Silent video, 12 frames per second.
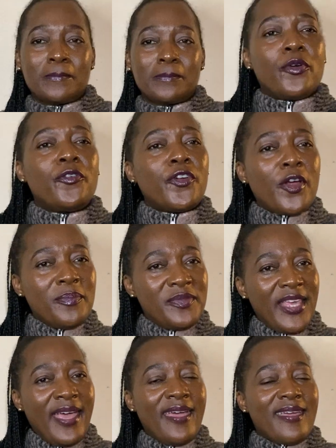From
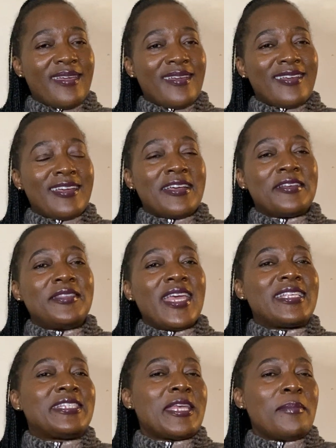there, the
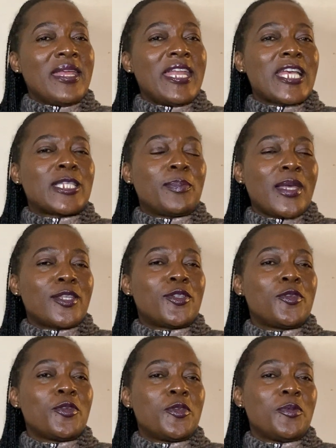examiner expects
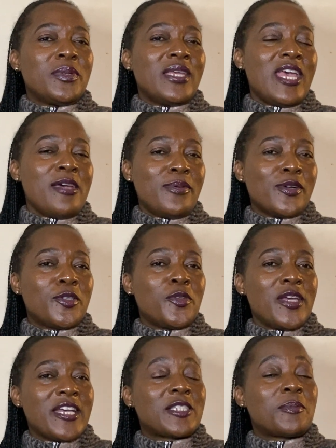you to be able to
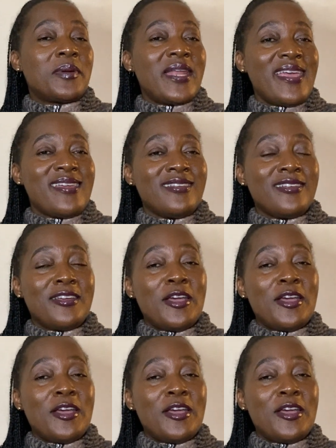explain